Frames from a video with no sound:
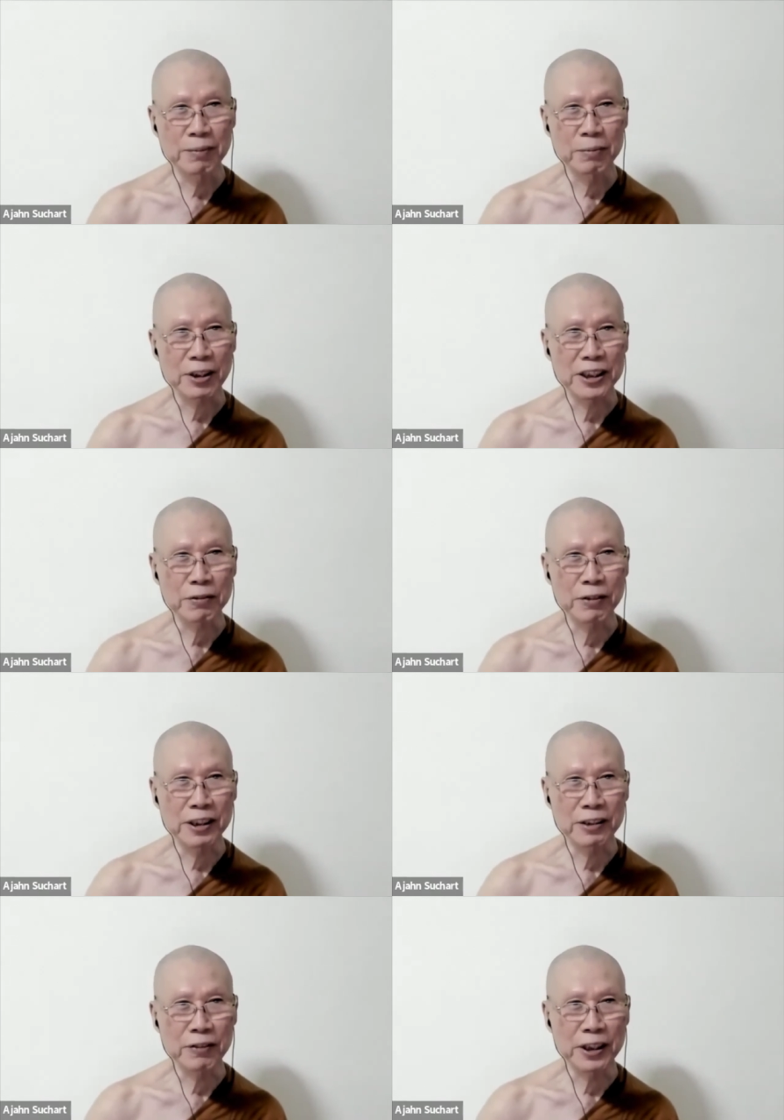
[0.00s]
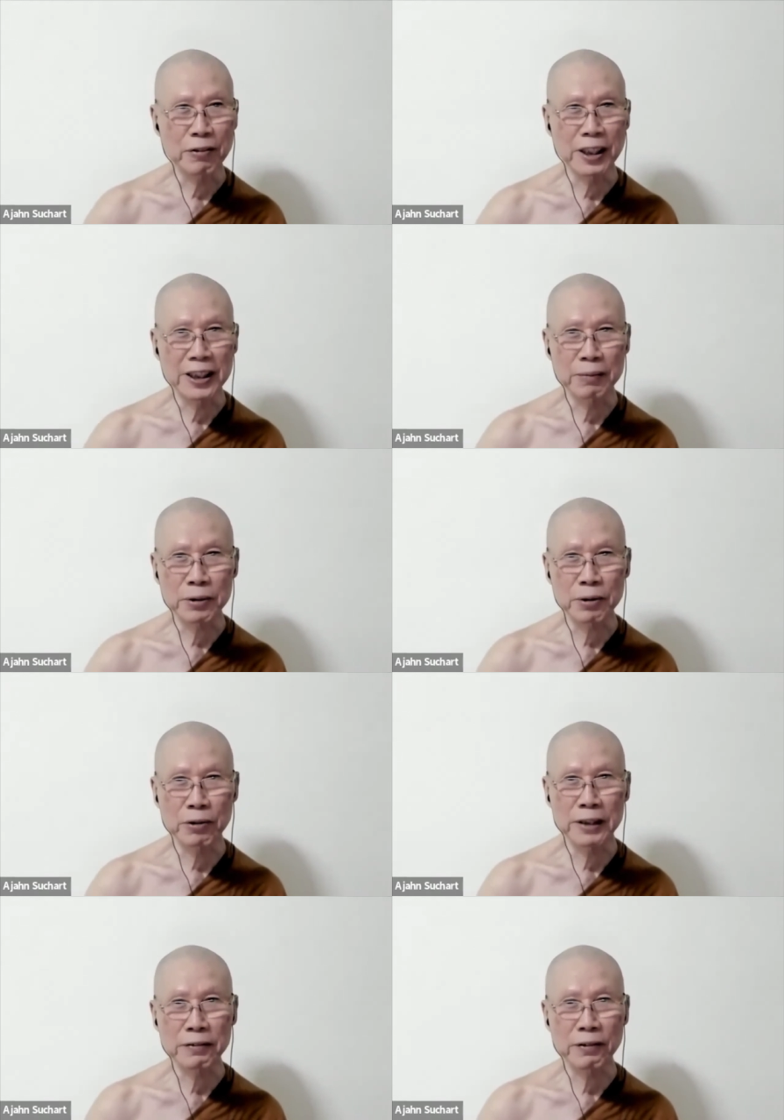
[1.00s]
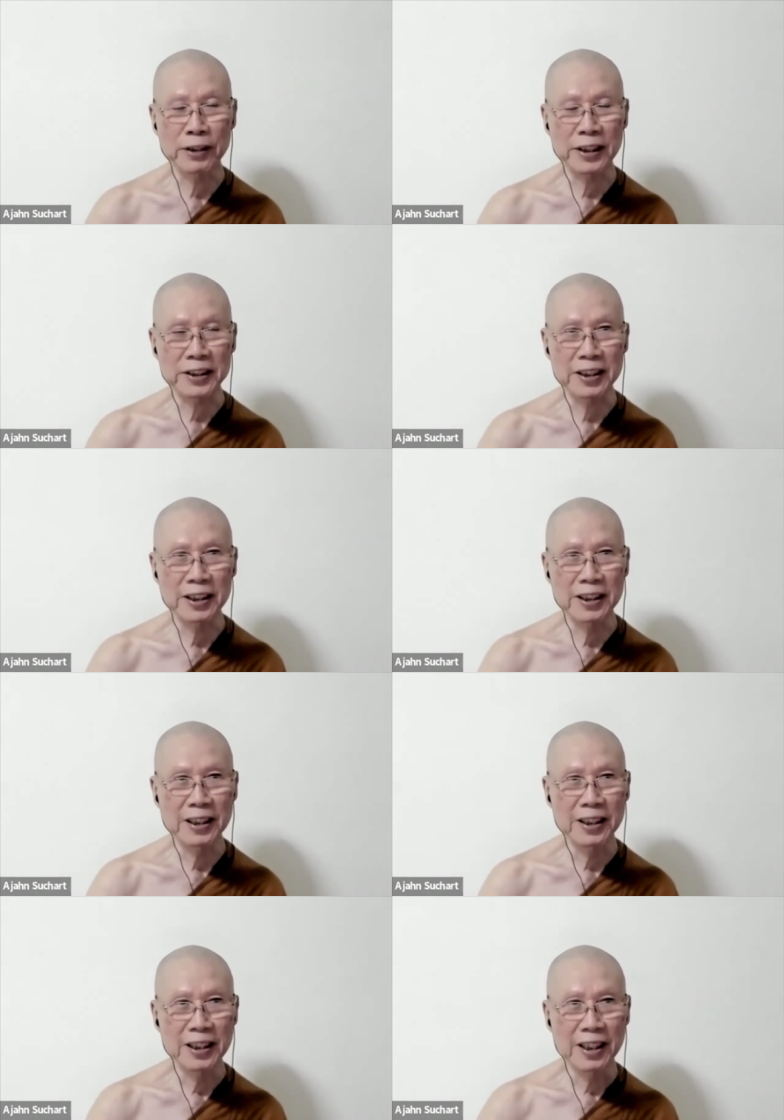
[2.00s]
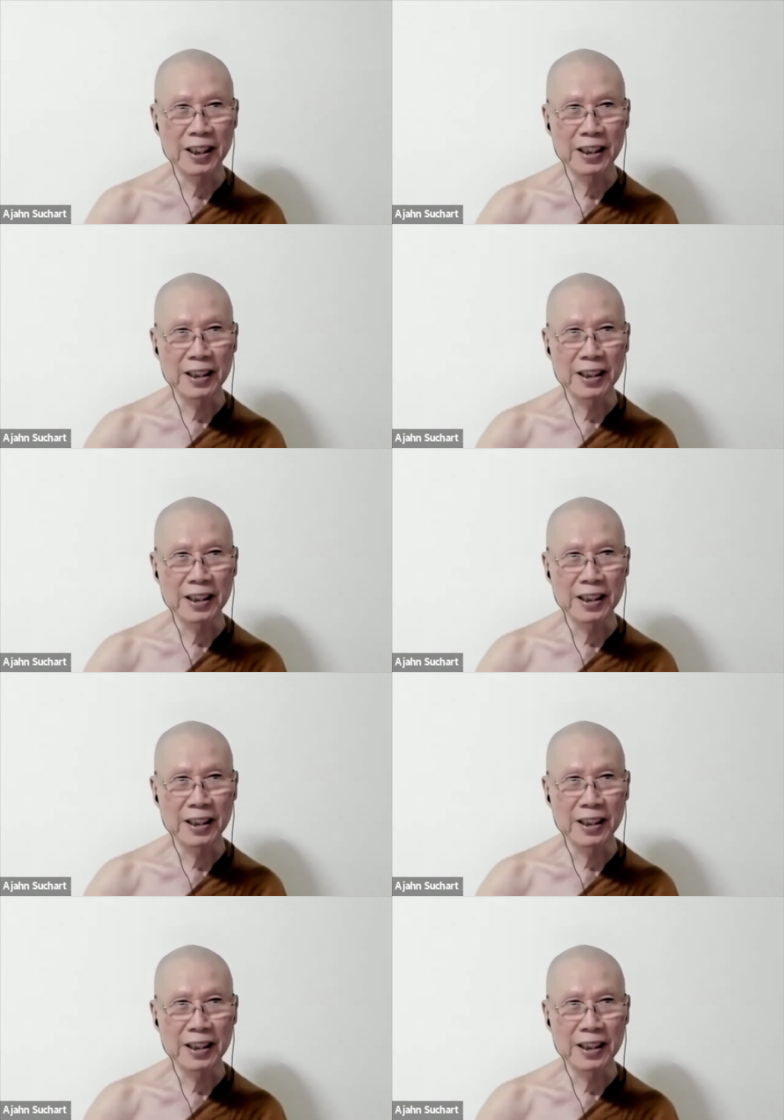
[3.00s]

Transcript: because we don't want him to wait for us. Mm-hmm.